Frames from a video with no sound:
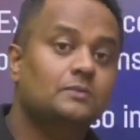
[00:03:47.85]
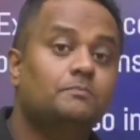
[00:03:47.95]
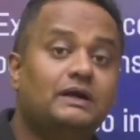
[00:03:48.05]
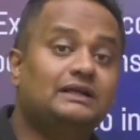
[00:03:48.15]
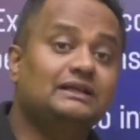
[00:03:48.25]

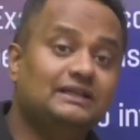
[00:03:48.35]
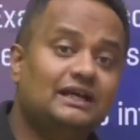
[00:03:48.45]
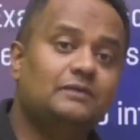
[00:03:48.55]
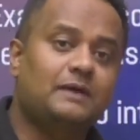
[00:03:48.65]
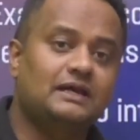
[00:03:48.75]
But
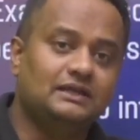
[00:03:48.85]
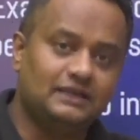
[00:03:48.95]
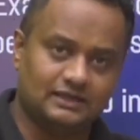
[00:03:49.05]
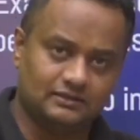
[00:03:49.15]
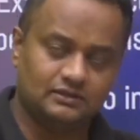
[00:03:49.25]
year by
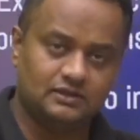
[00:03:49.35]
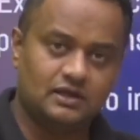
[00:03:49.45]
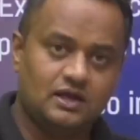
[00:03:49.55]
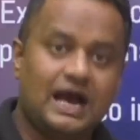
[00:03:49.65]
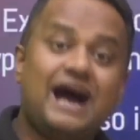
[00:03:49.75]
year,
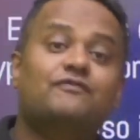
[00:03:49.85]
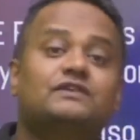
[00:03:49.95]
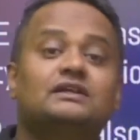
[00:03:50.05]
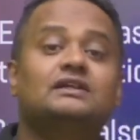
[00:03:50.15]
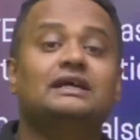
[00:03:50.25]

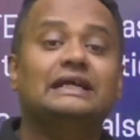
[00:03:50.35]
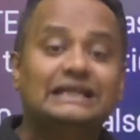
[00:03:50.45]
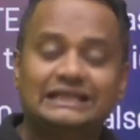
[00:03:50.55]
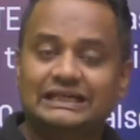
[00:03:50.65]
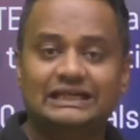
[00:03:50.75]
after the
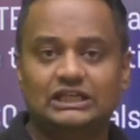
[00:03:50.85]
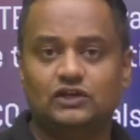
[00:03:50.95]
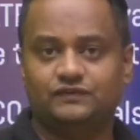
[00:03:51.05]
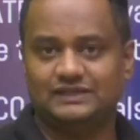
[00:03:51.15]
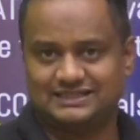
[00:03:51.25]
integrity
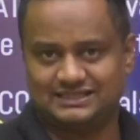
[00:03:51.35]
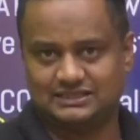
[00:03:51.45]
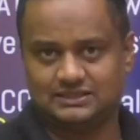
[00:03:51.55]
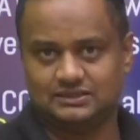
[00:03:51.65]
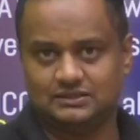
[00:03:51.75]
of
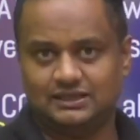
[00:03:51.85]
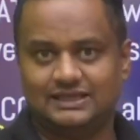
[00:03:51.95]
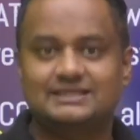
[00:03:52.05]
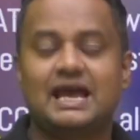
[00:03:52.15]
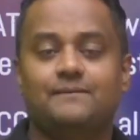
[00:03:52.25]
this
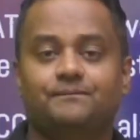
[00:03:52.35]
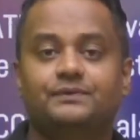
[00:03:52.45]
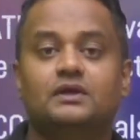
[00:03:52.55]
exam,